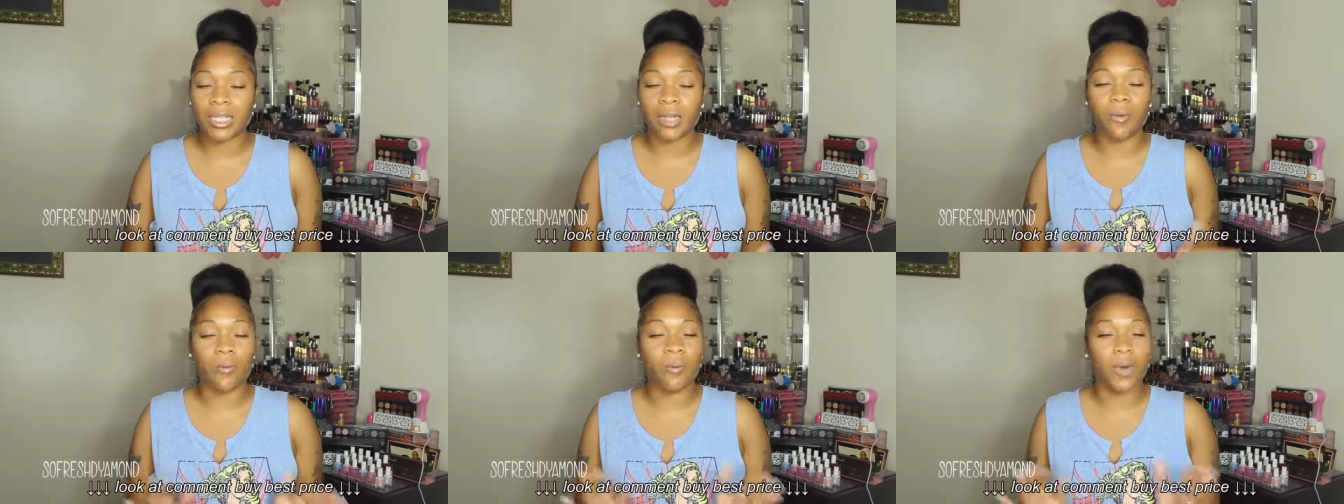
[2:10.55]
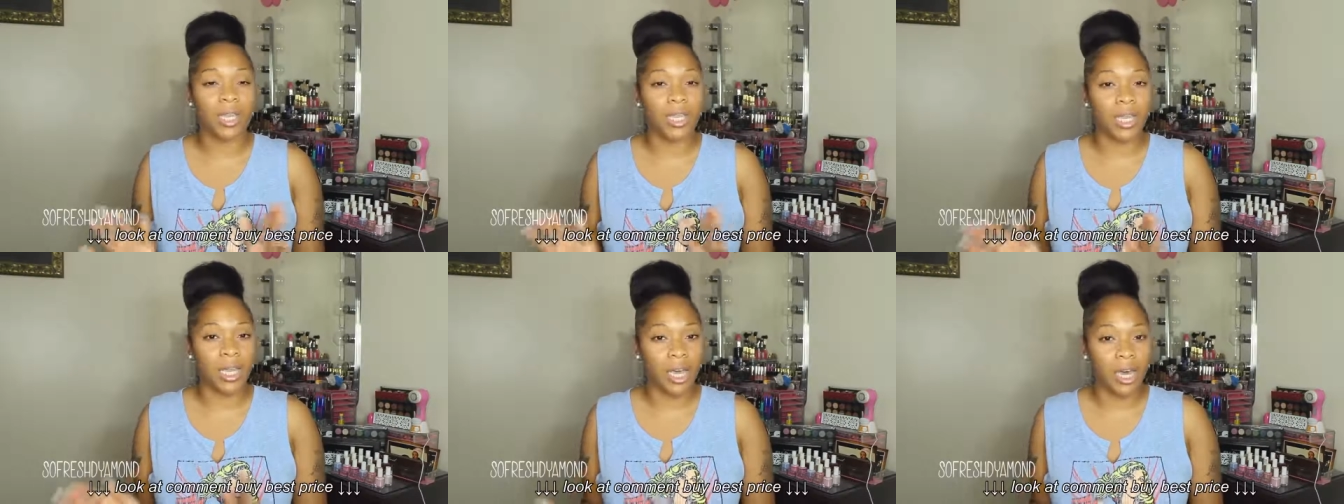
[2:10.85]
and
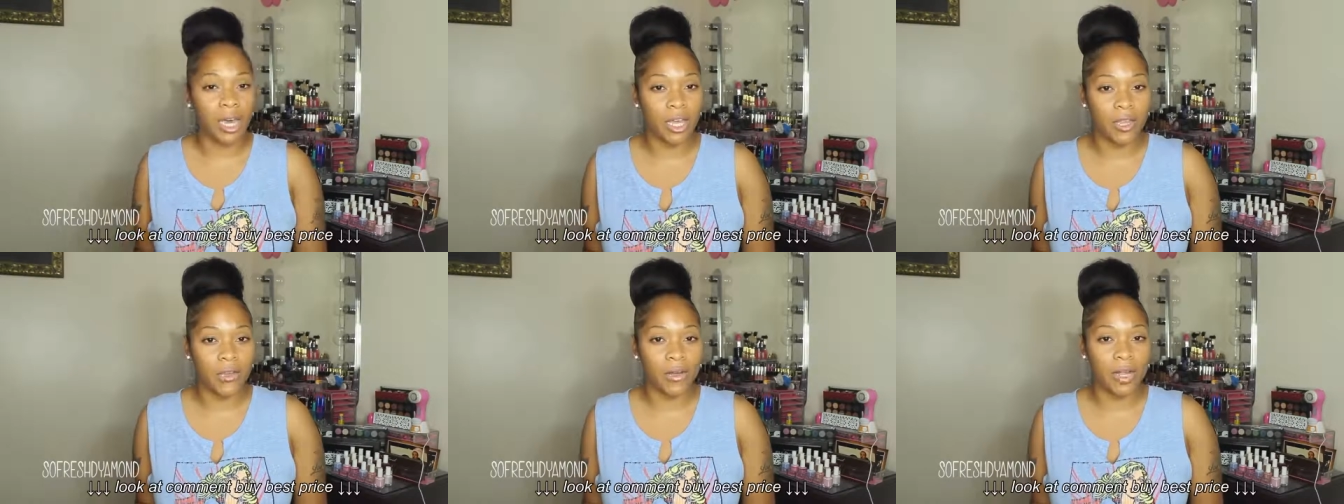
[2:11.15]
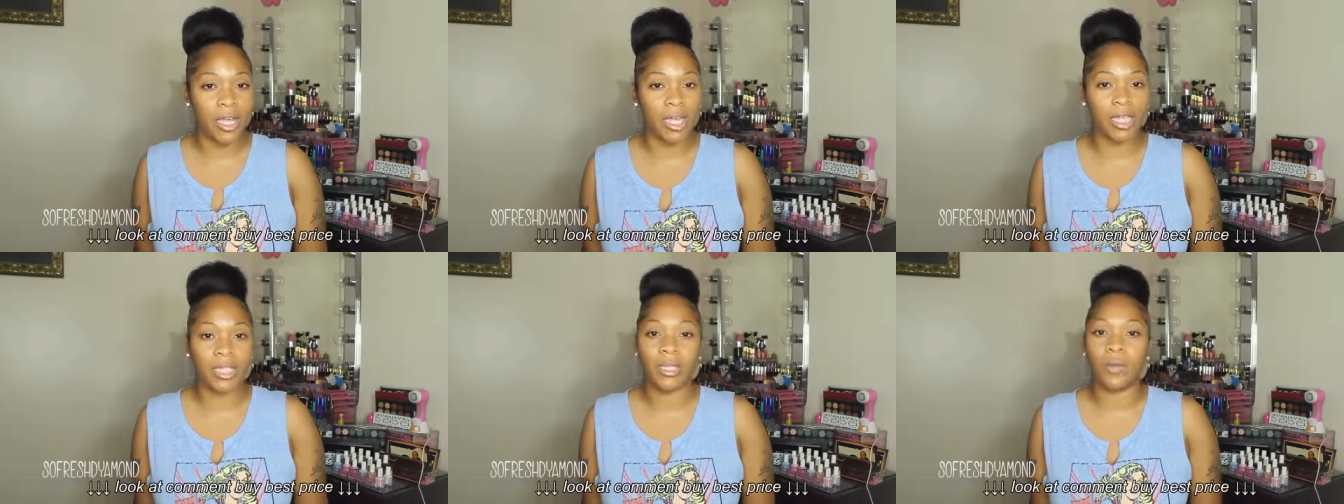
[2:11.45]
what the other
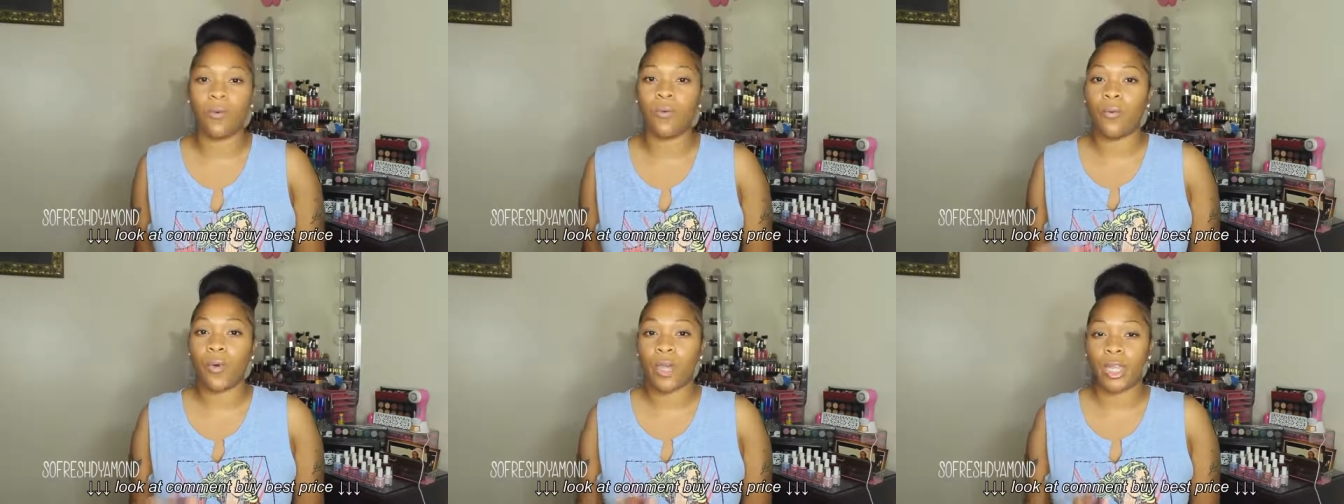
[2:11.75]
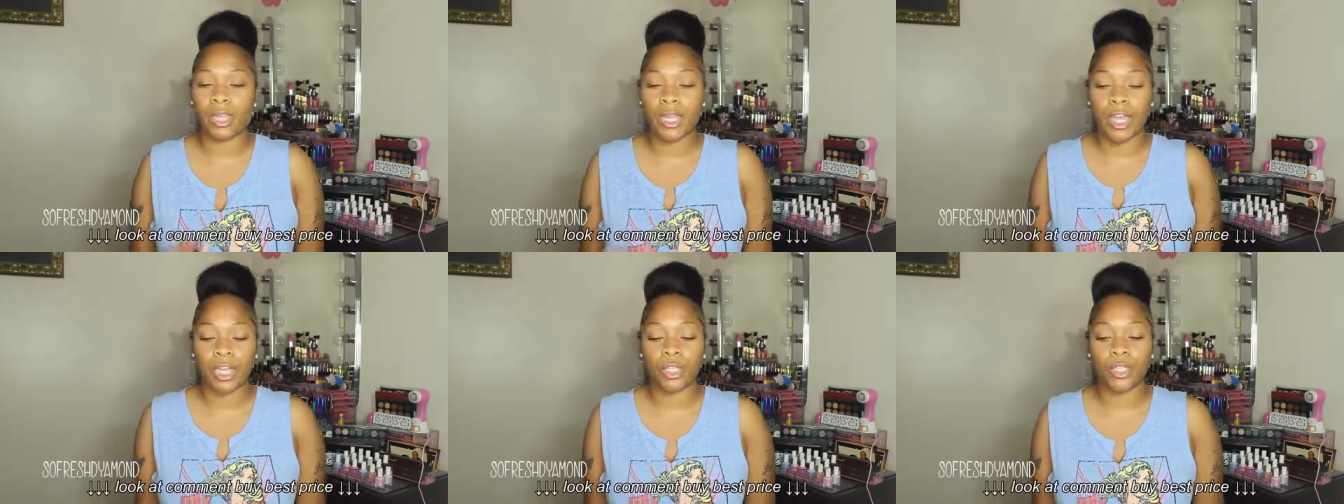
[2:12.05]
is and
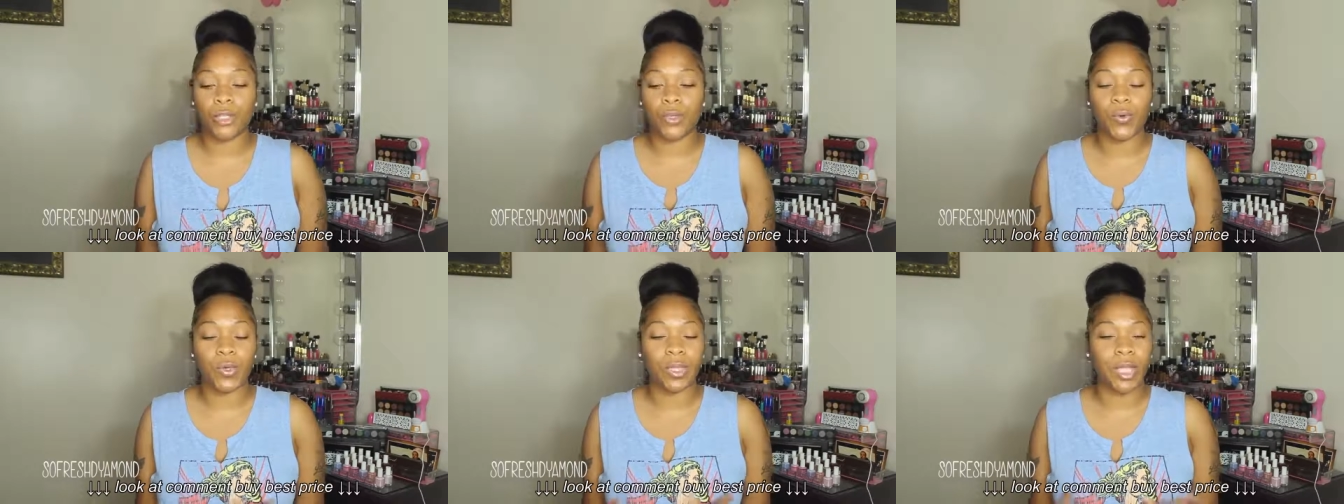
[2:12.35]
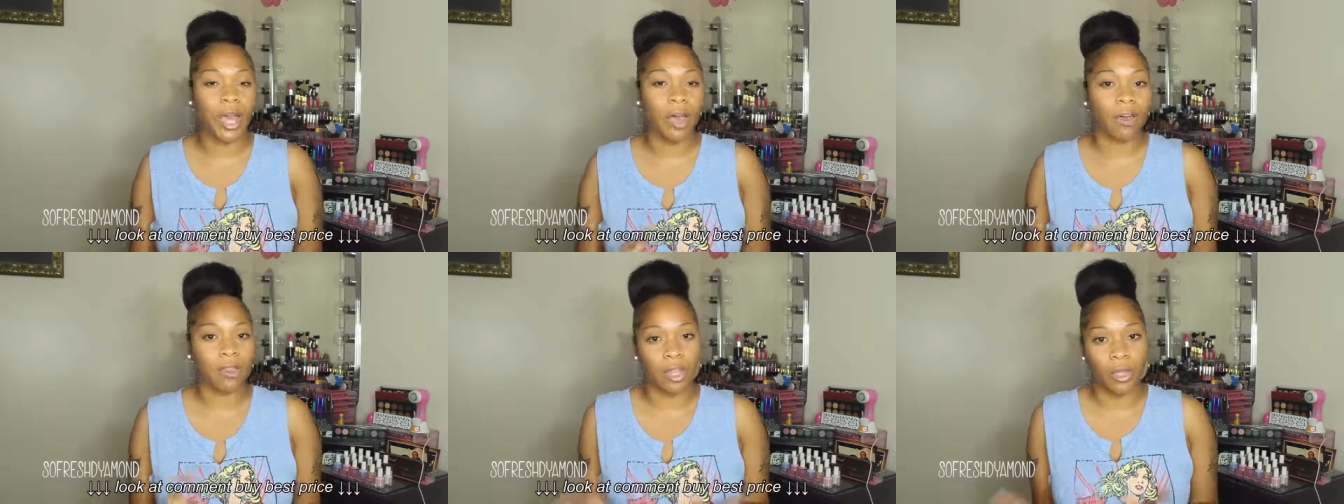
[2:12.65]
what they do and
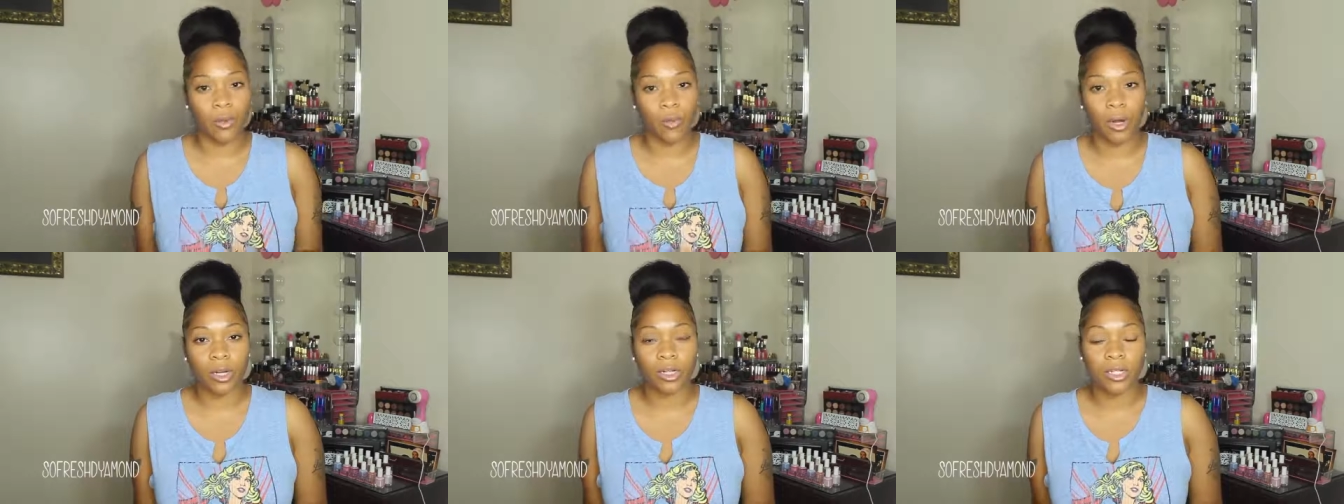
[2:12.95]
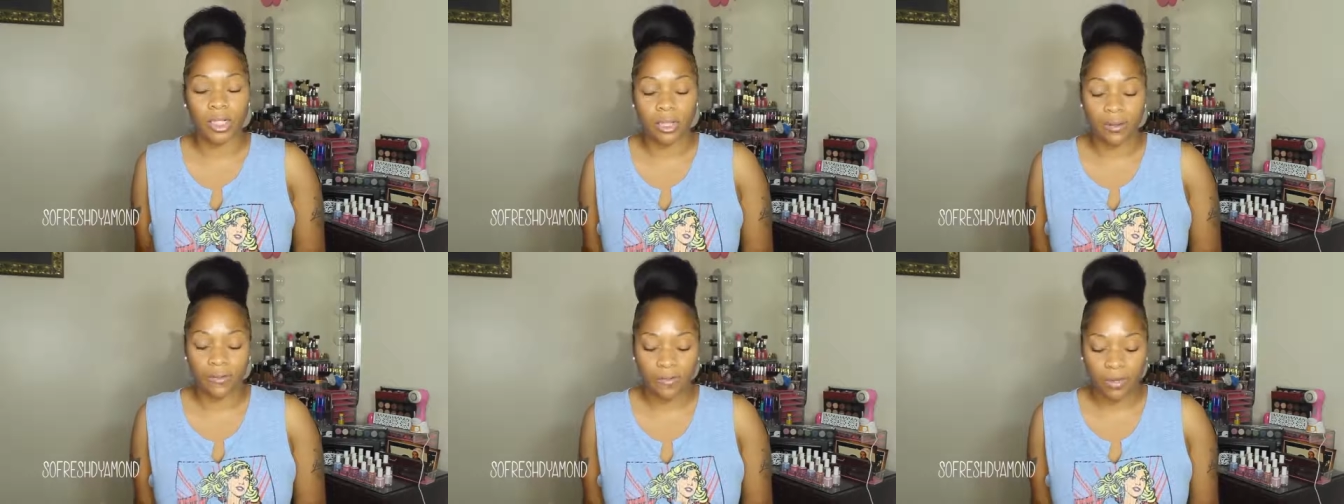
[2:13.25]
how they
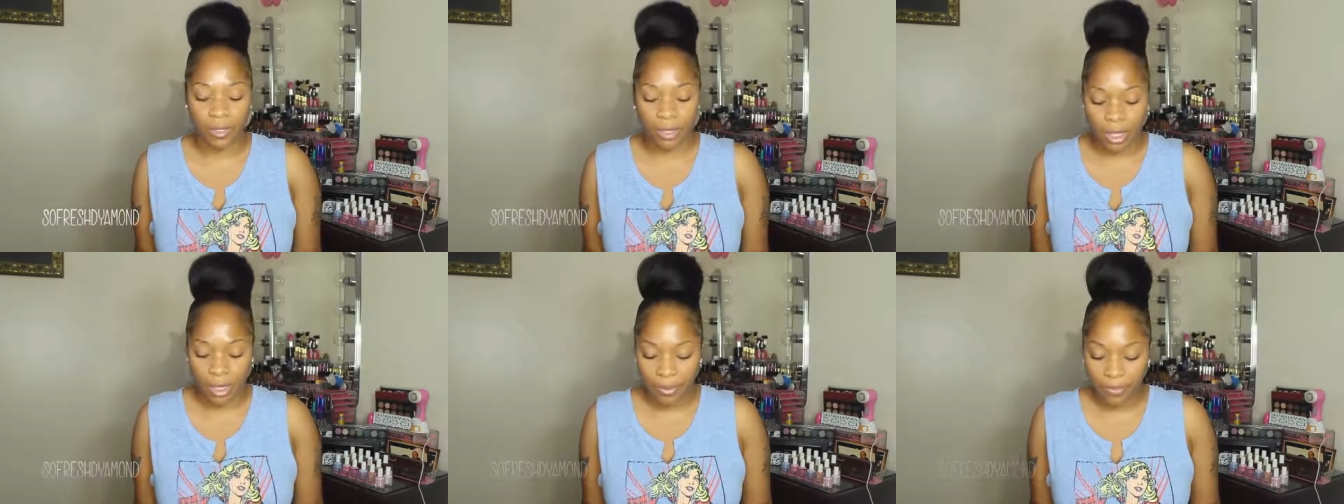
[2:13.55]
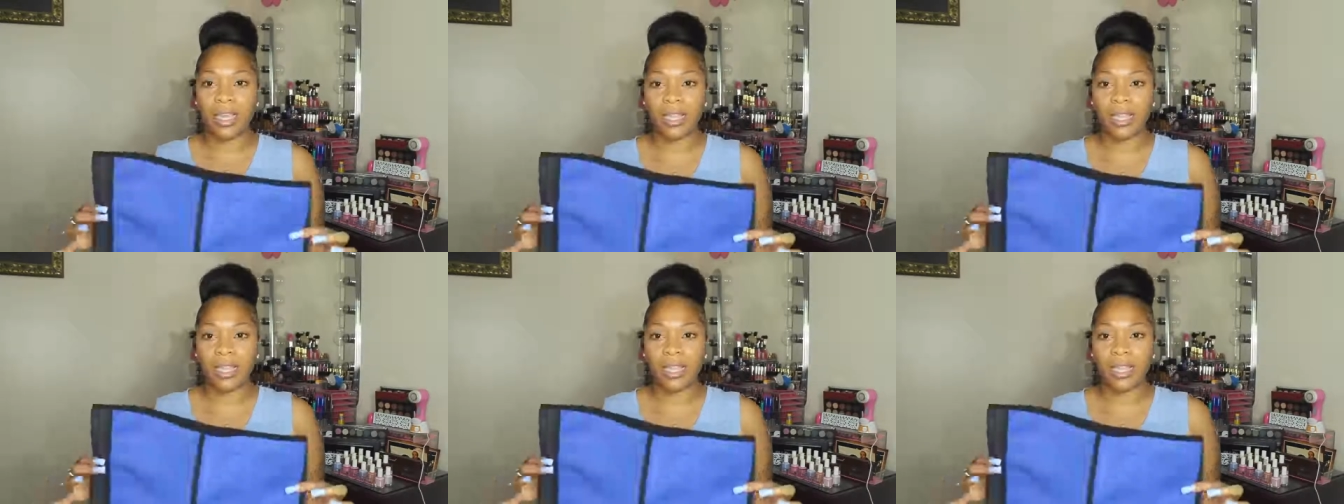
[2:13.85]
work differently.